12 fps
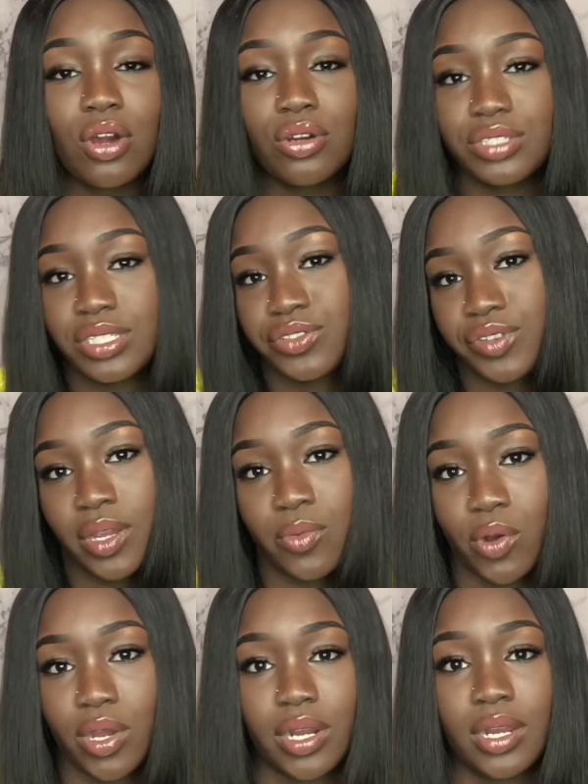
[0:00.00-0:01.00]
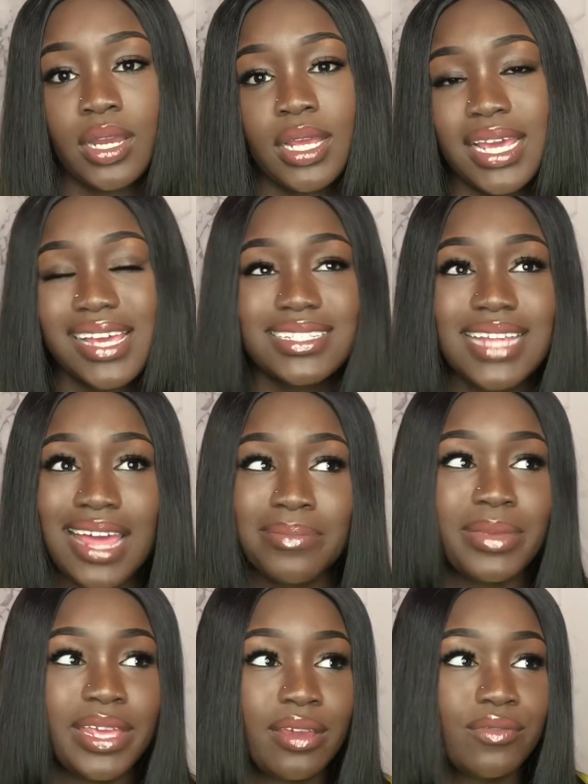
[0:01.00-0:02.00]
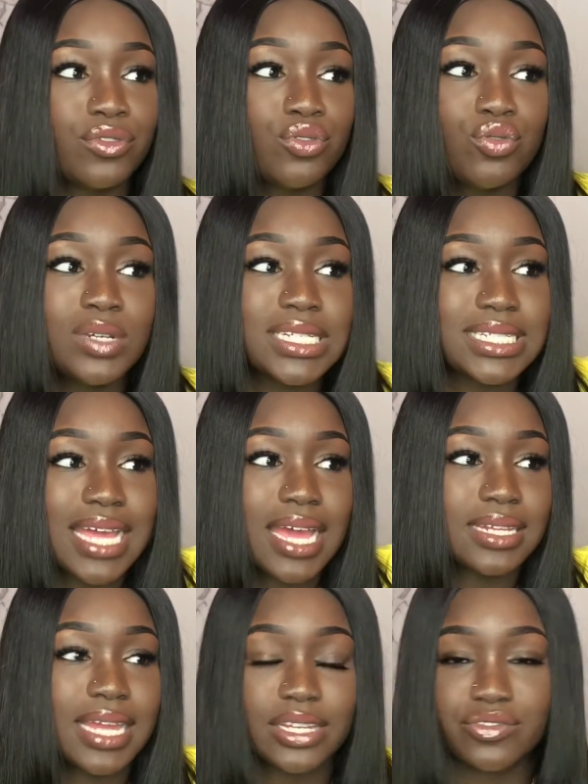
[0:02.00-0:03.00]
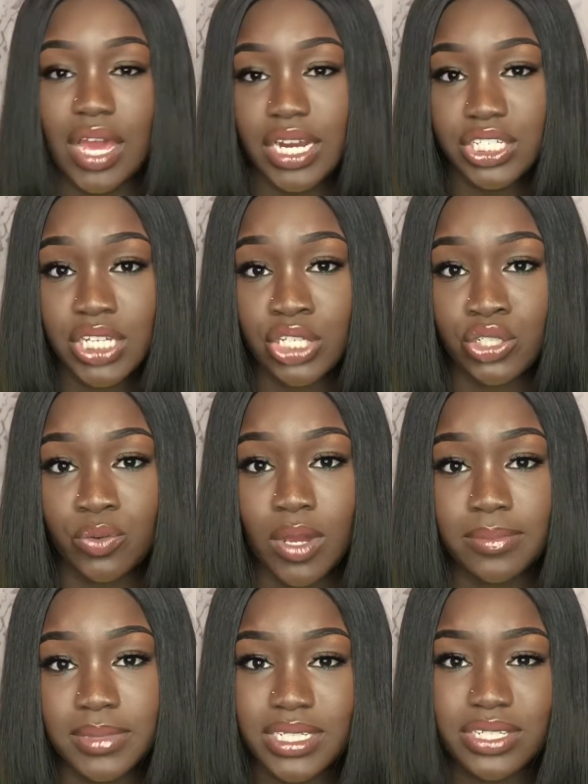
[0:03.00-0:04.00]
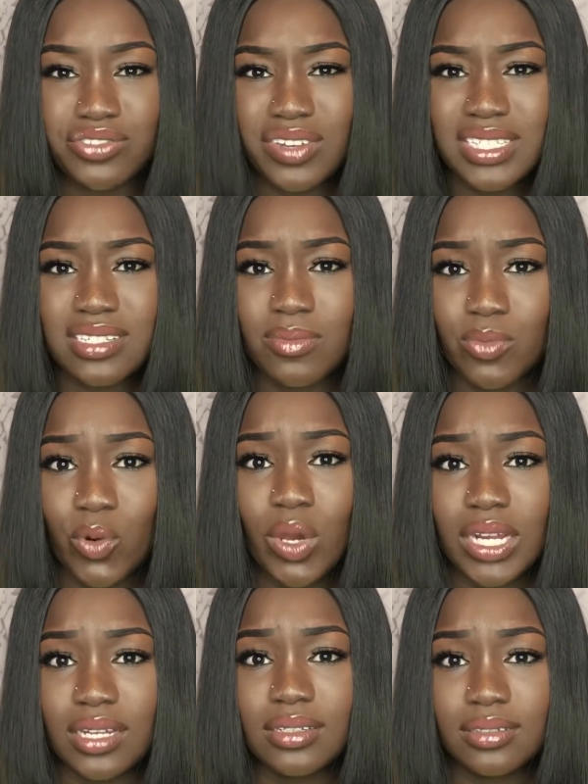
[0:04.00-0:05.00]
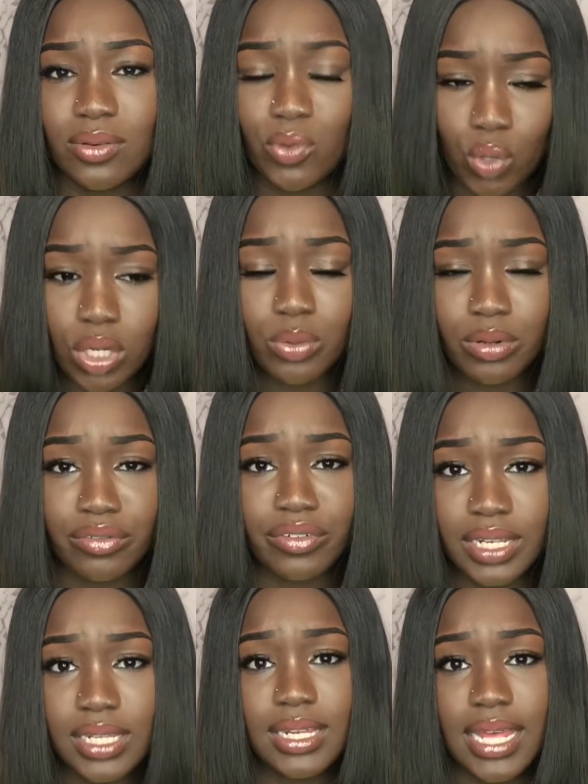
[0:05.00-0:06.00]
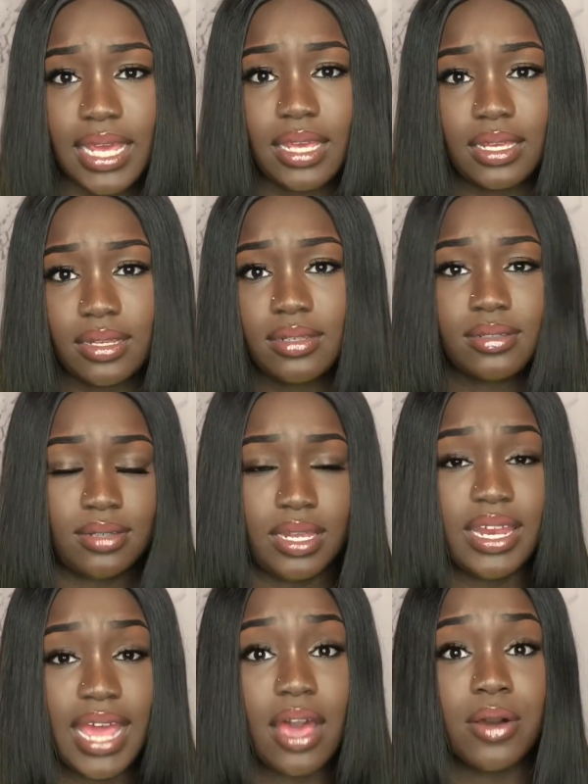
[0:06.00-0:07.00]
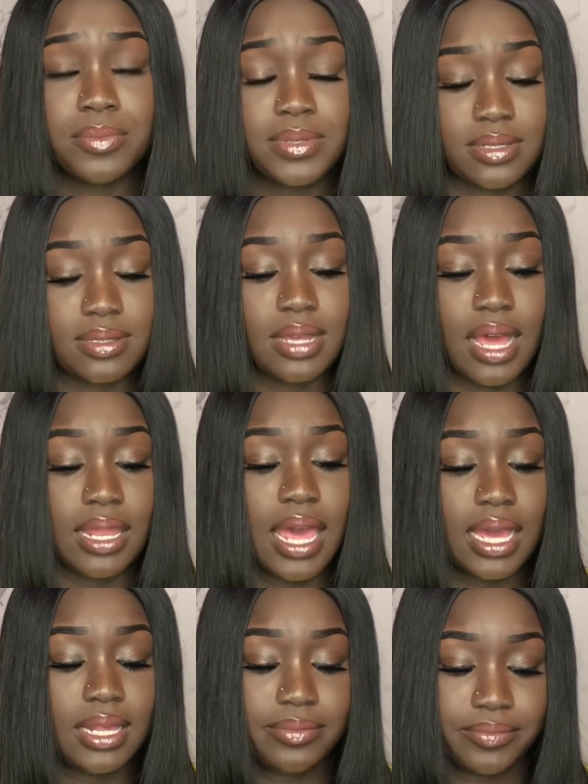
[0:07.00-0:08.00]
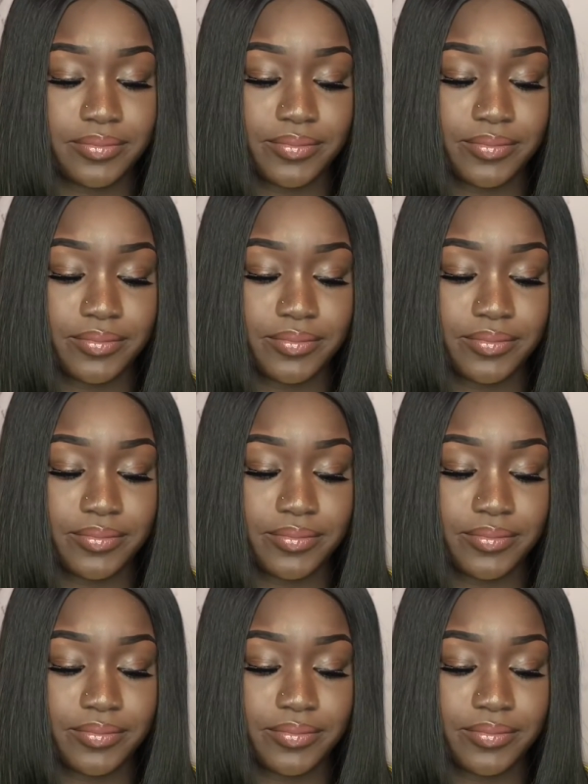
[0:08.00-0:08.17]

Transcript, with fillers: Oh, just drink water. It's not being rude. It's not, like, trying to shut you up. Just drink some water. Water would really, like, it helps a lot.